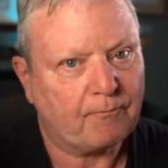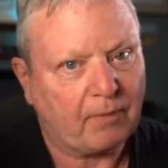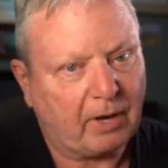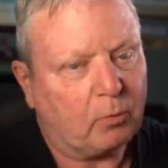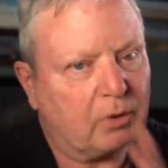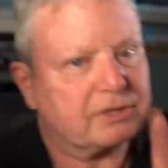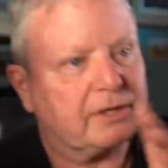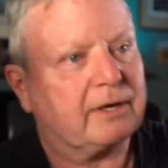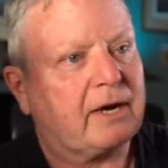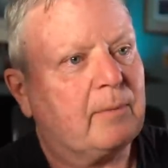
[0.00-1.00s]
I was going
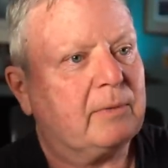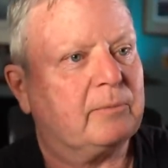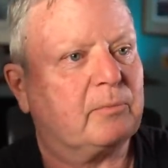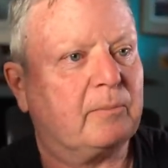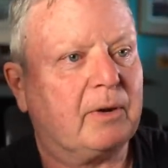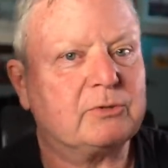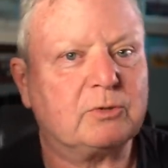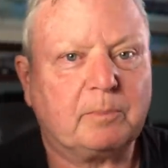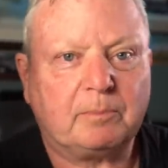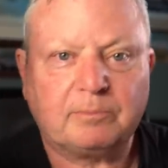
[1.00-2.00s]
to come and promote
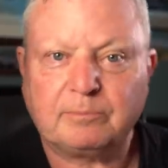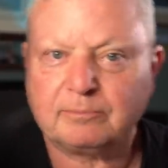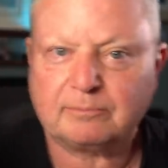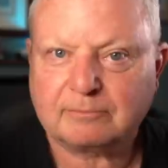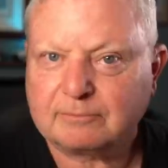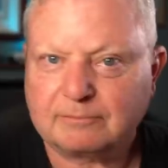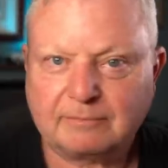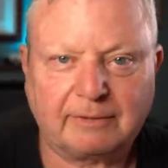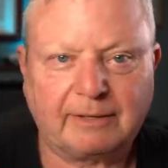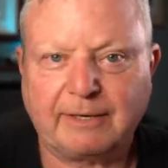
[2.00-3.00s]
your,
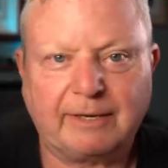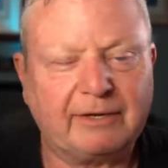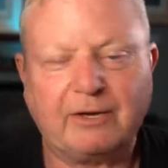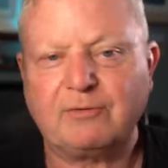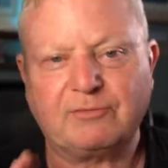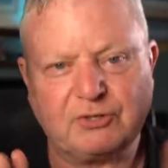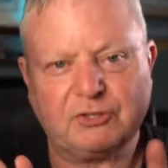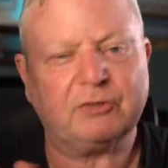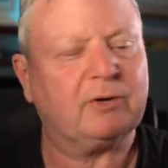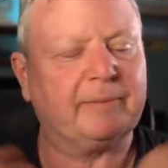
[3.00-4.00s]
and I know to
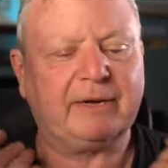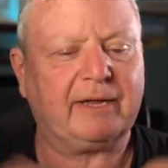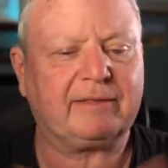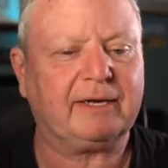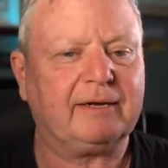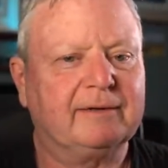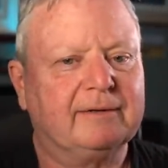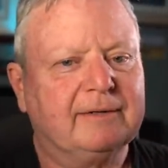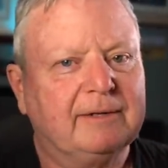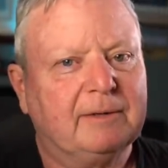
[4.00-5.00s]
you I'm nothing,
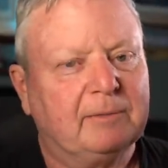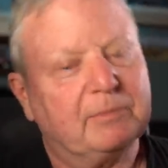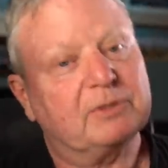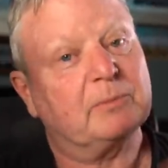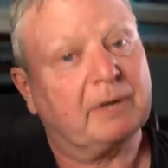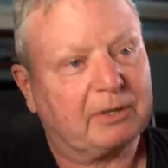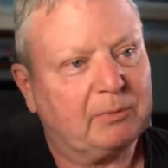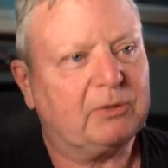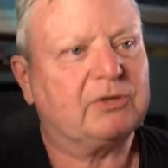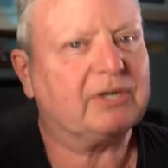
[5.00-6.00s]
but to my
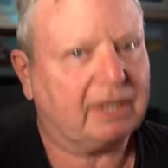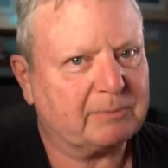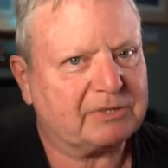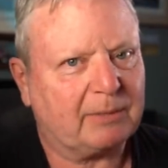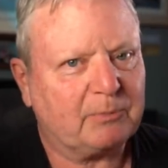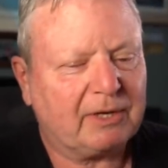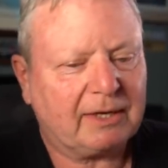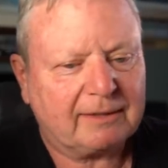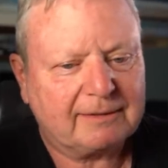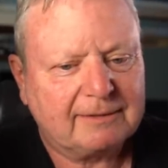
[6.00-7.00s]
community I'm
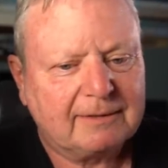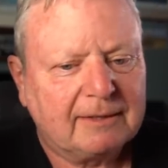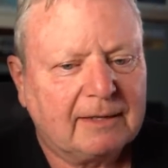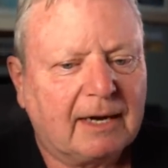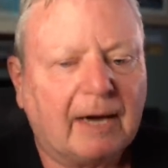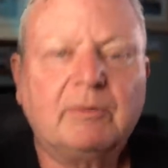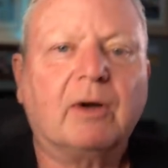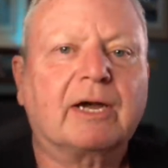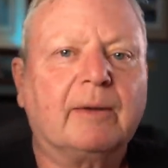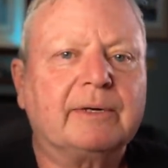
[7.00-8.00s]
something. I'm
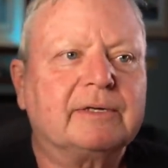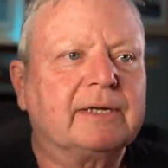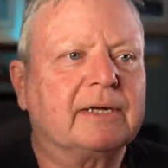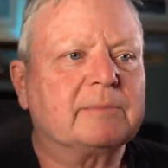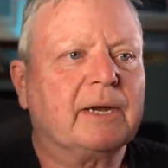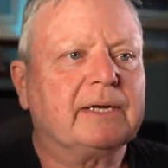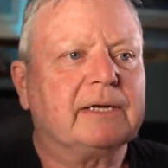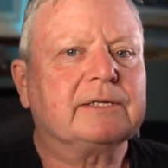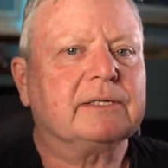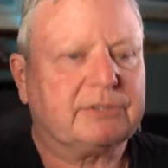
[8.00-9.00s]
not coming to Tasmania
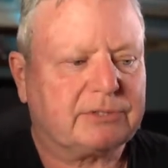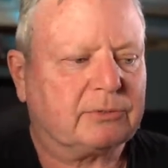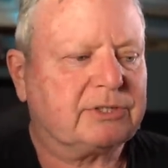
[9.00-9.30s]
until you sort